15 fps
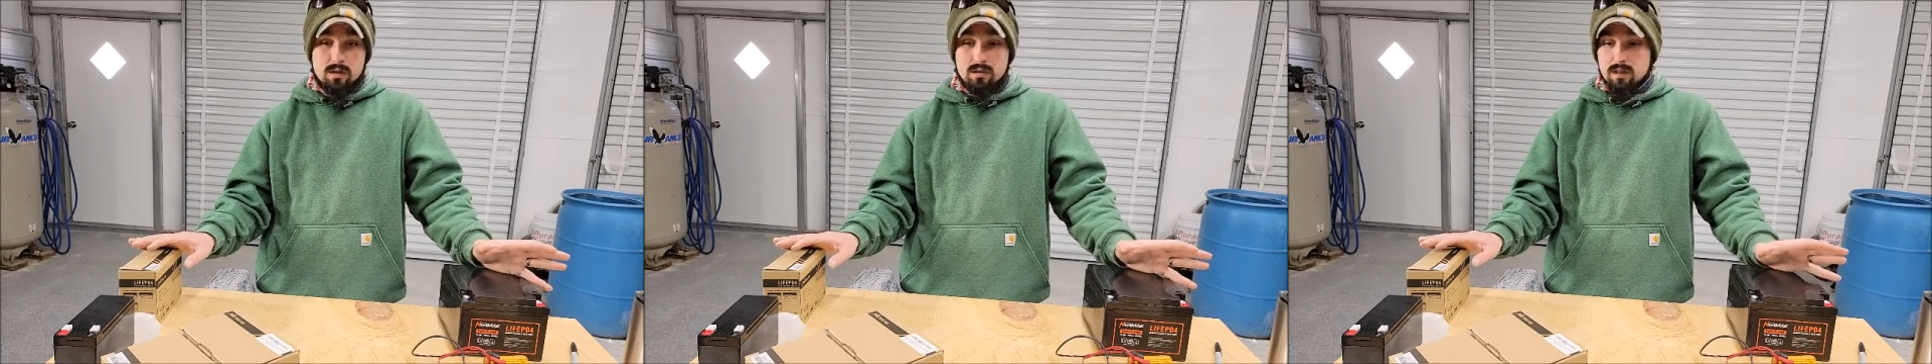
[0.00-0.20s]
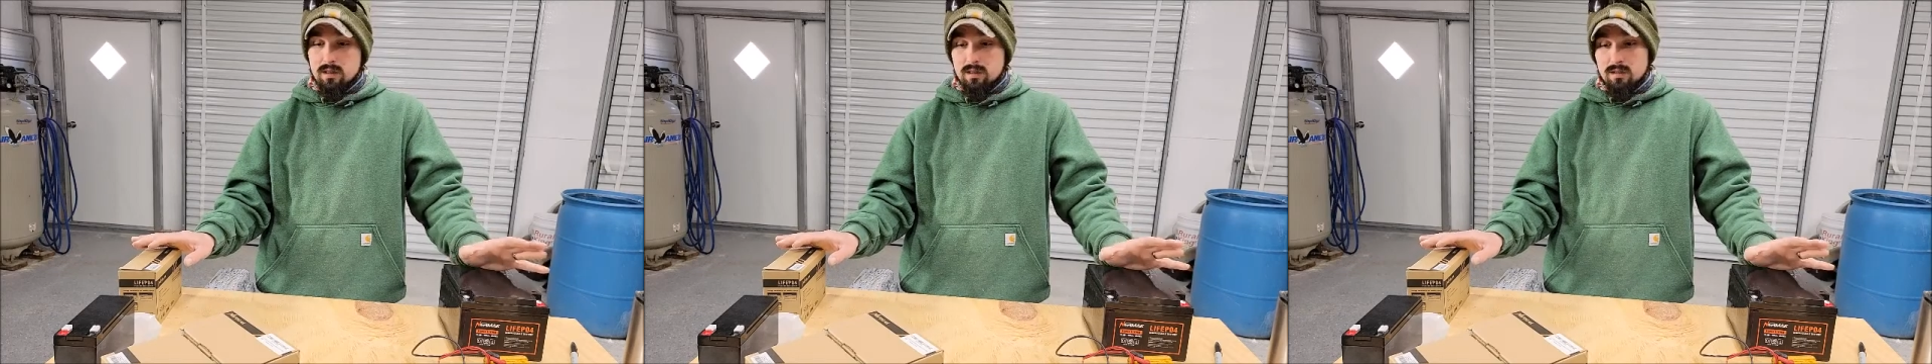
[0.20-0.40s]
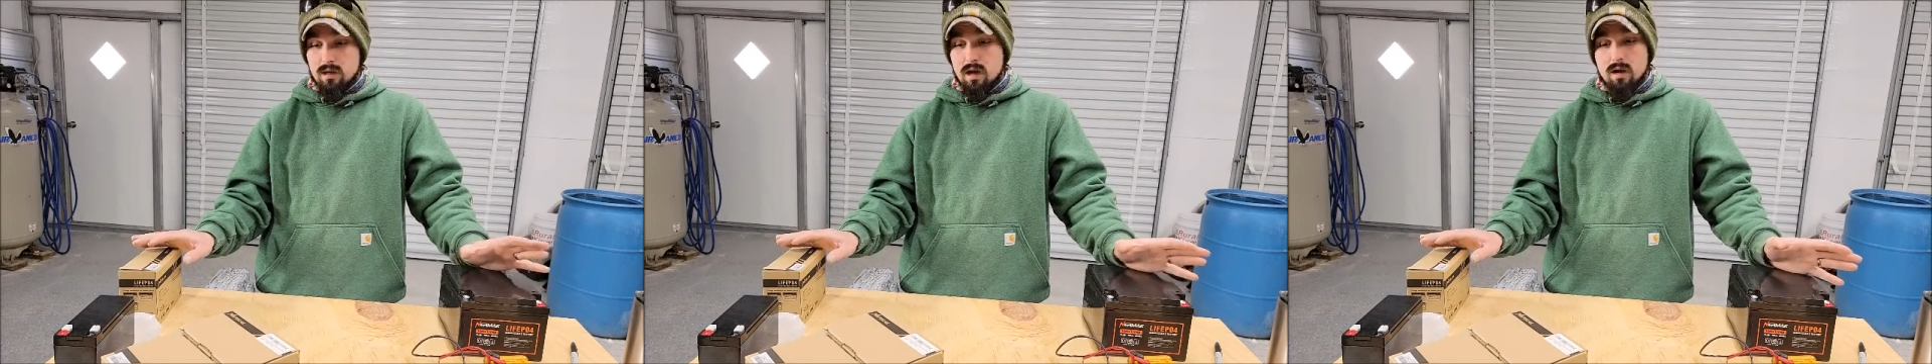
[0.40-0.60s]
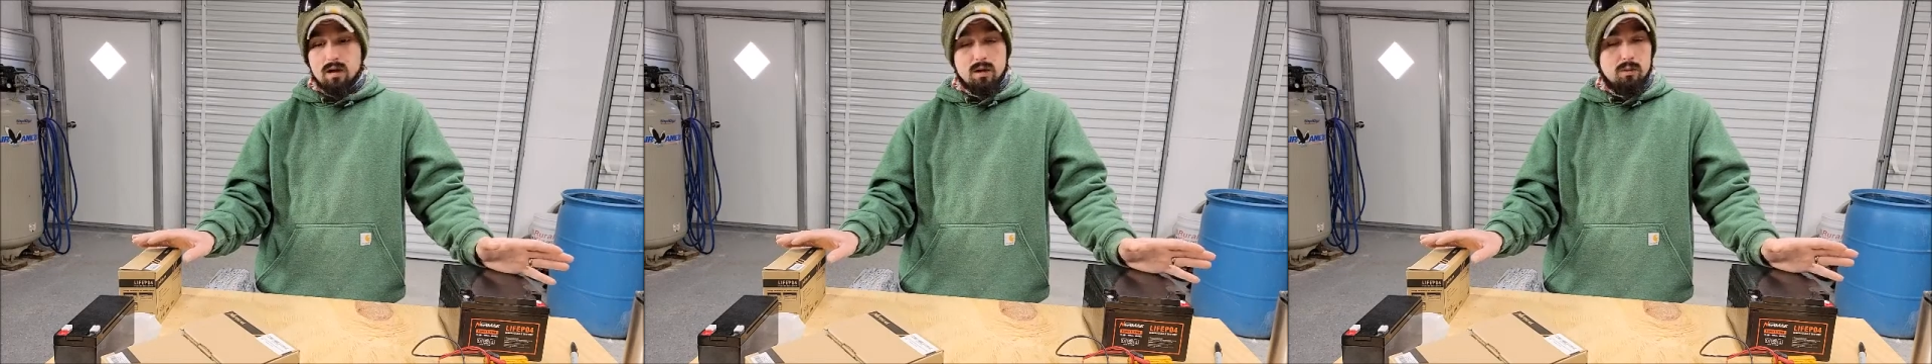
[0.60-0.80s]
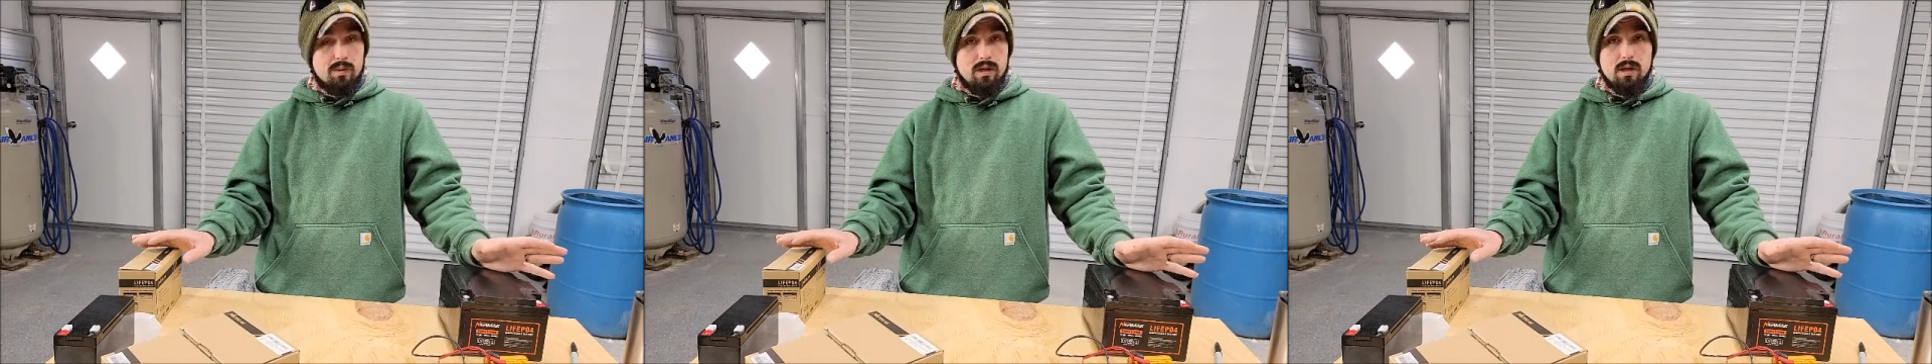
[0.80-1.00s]
It's not going
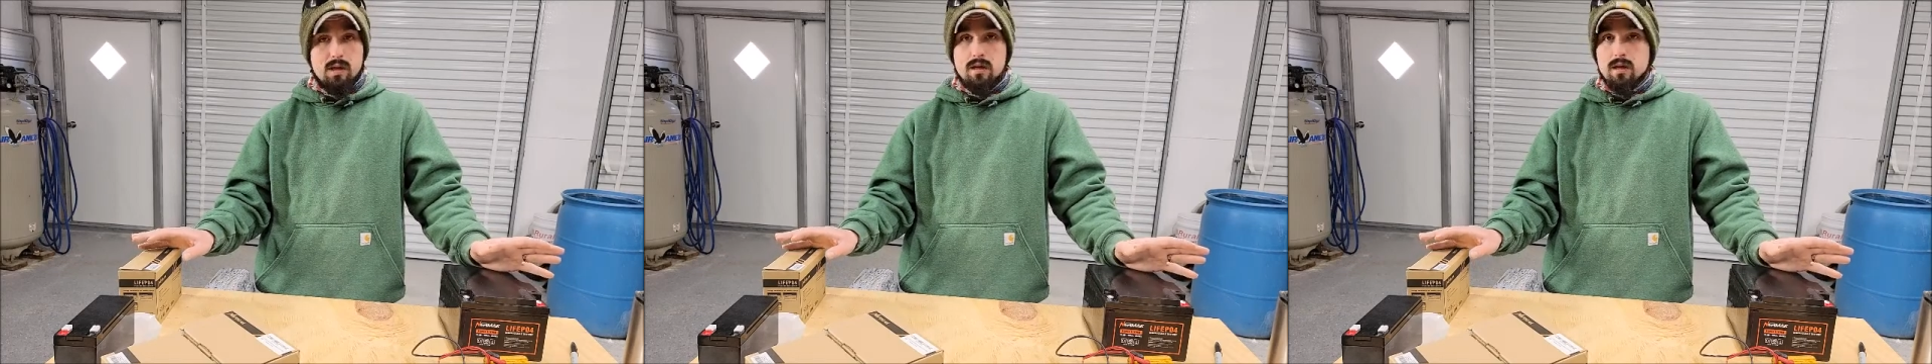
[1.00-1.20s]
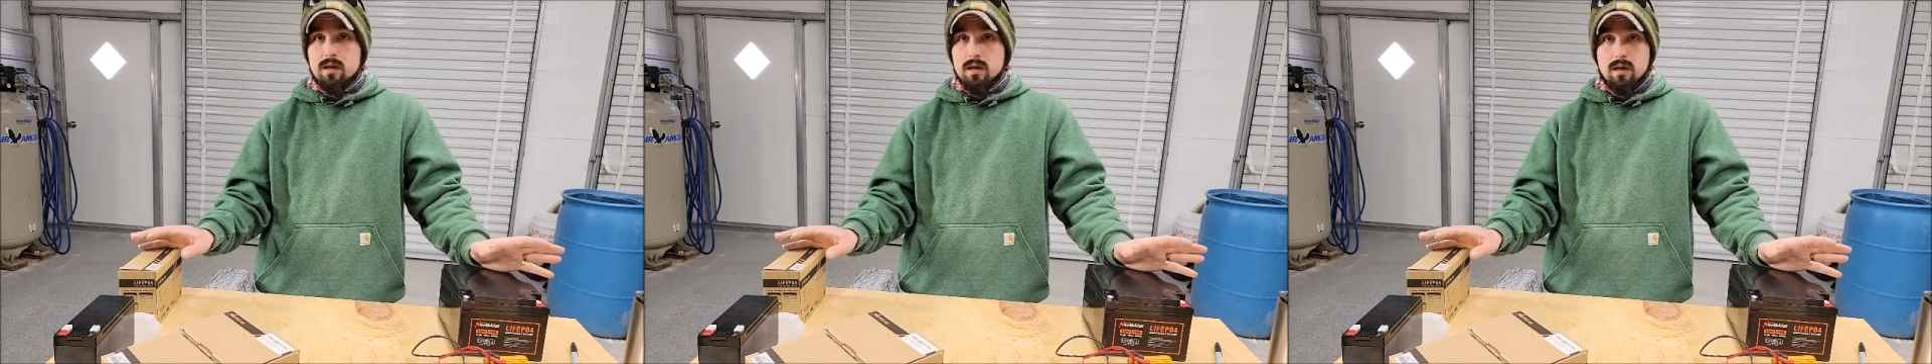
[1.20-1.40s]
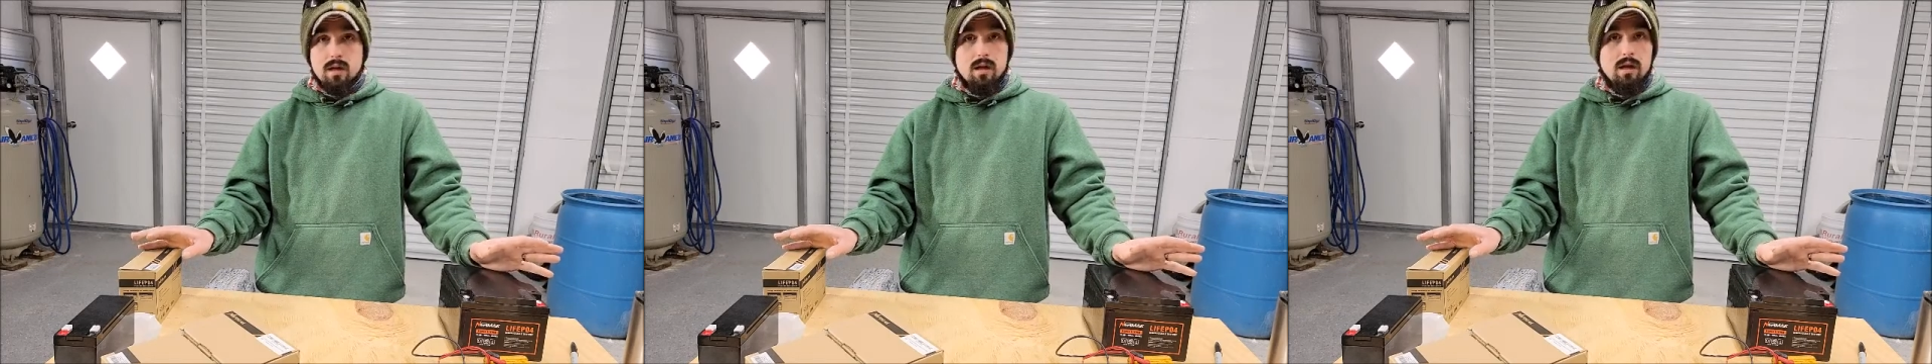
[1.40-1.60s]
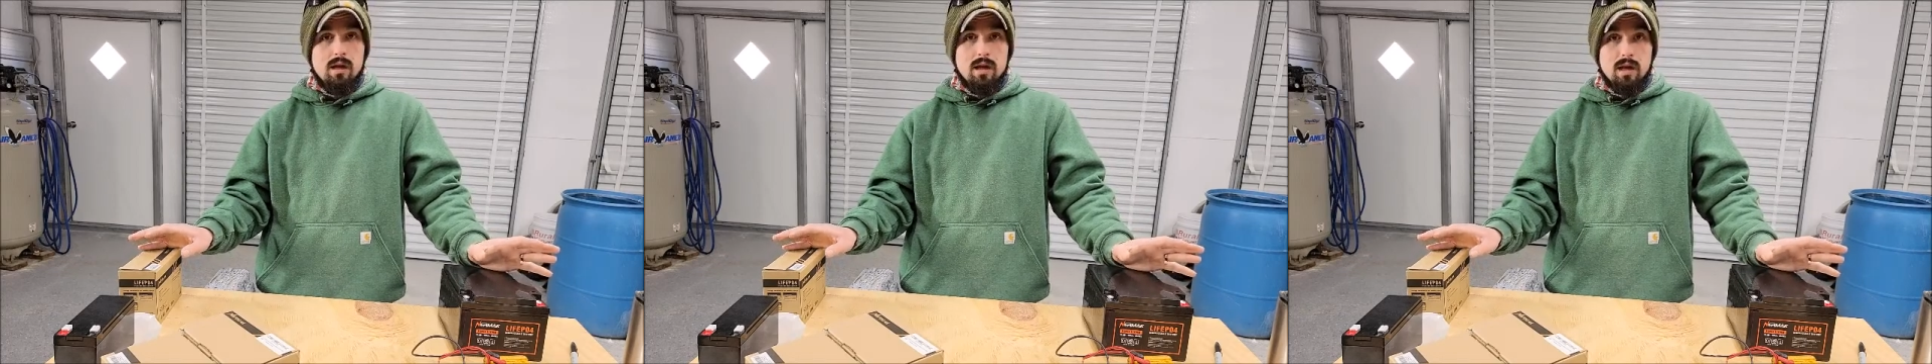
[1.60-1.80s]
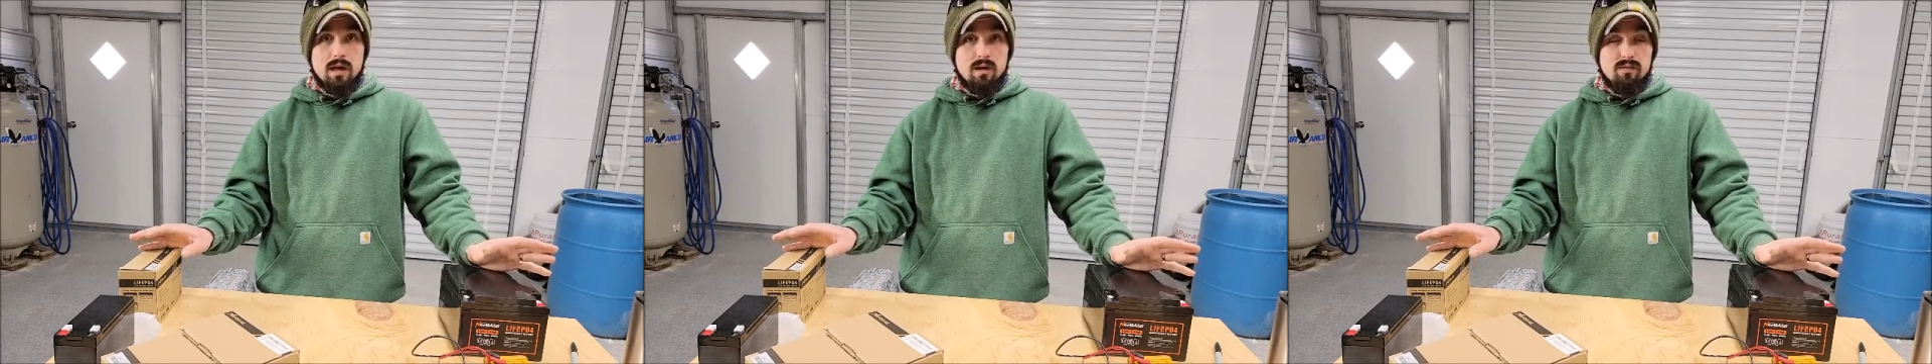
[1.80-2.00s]
to be
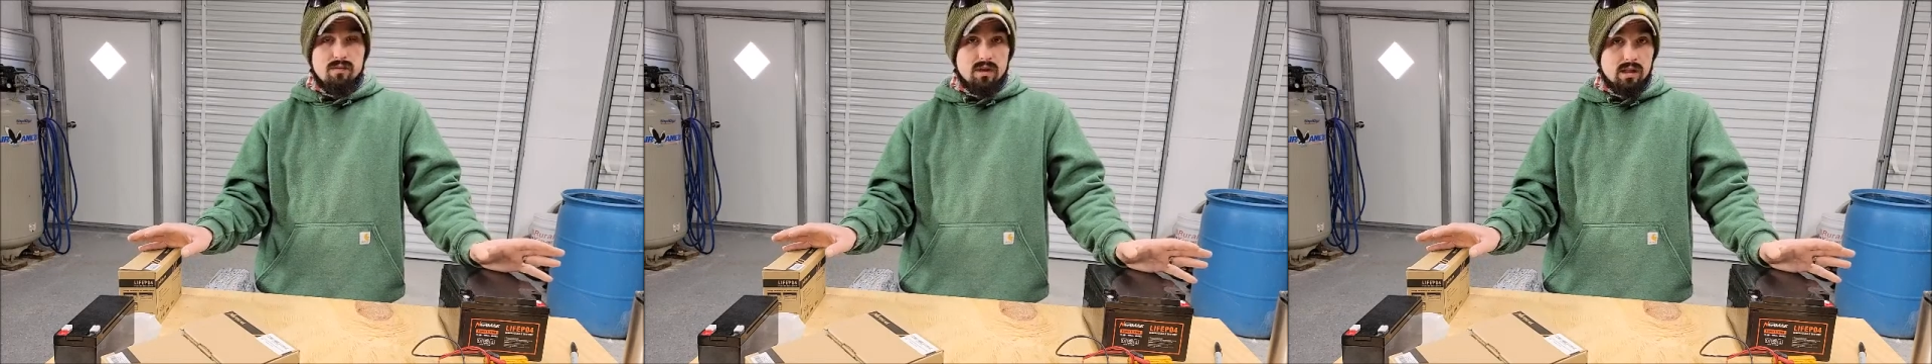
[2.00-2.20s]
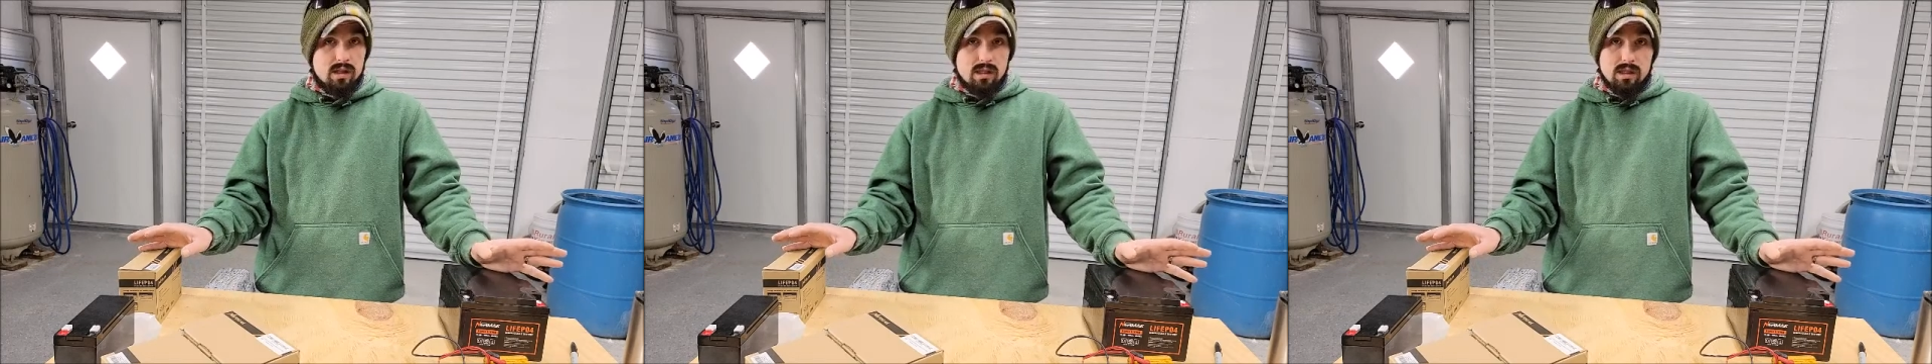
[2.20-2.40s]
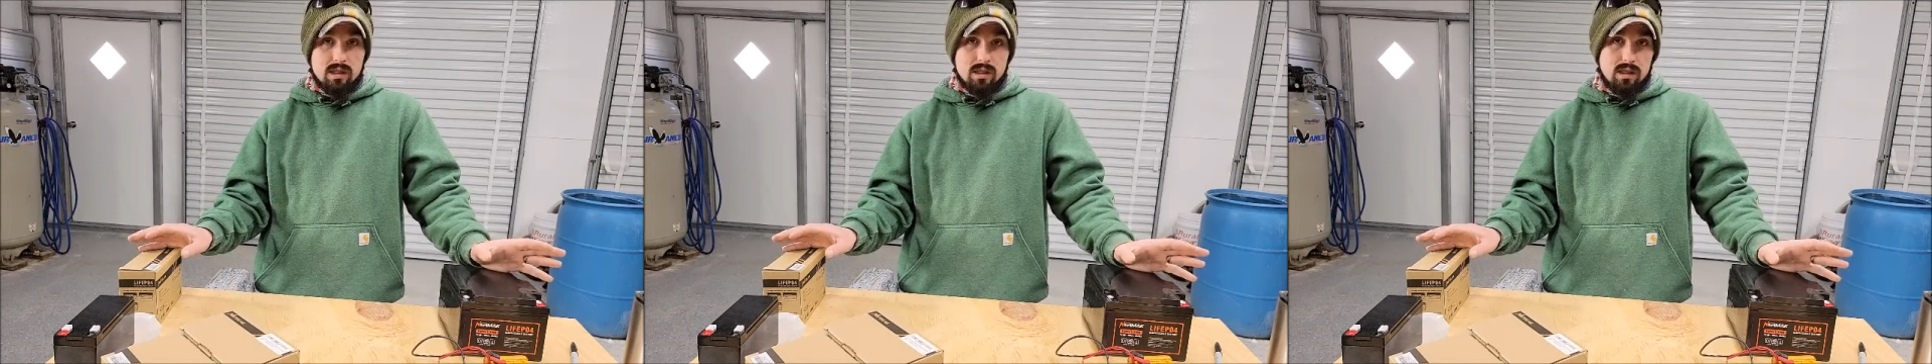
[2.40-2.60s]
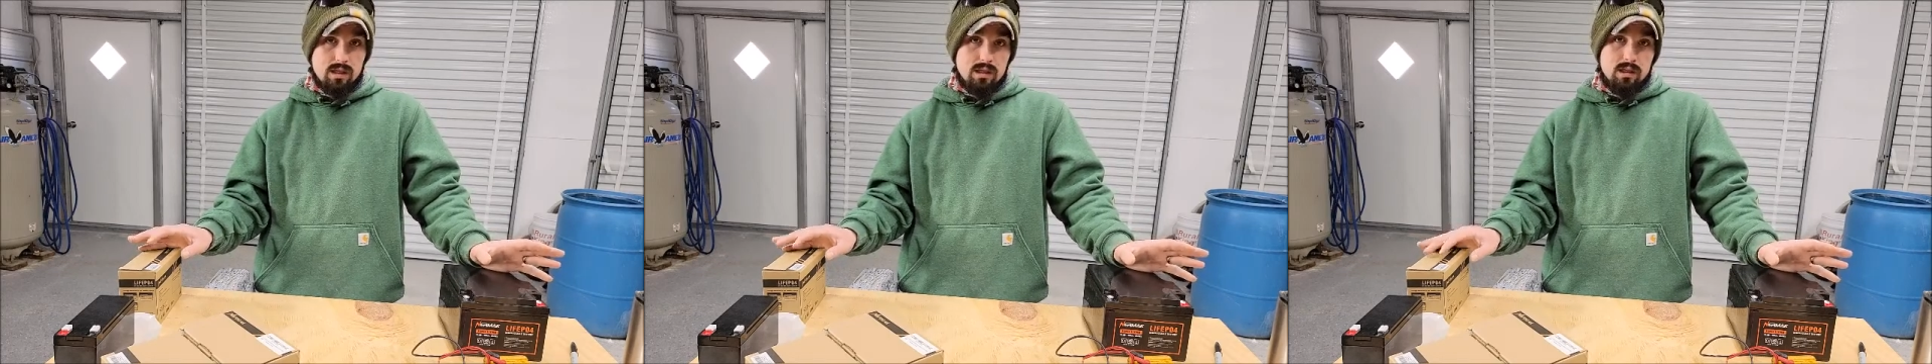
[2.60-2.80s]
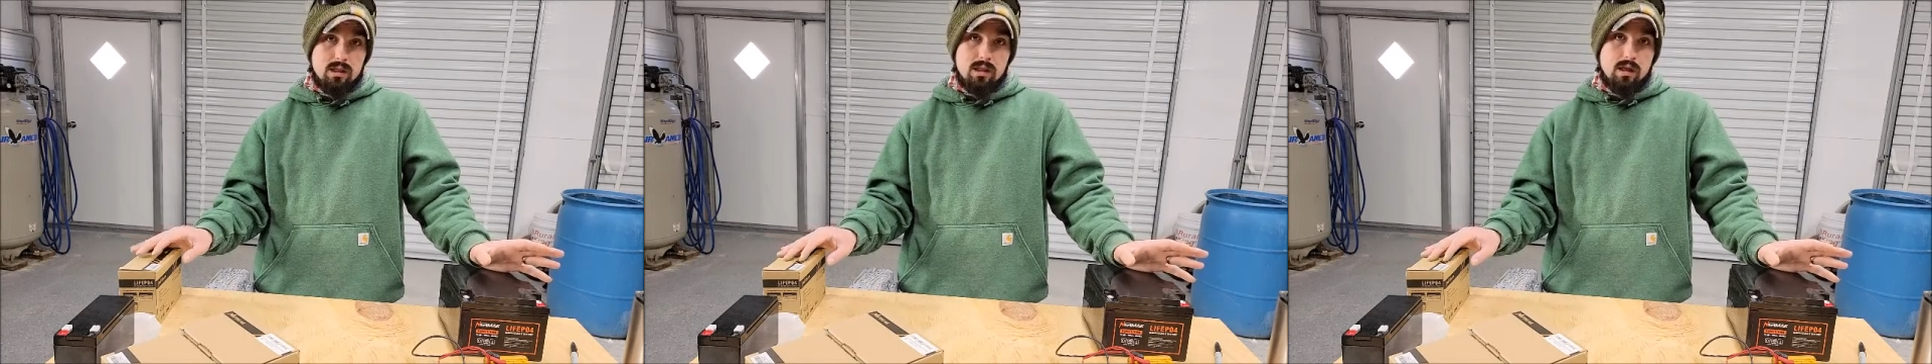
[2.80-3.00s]
an affiliate link.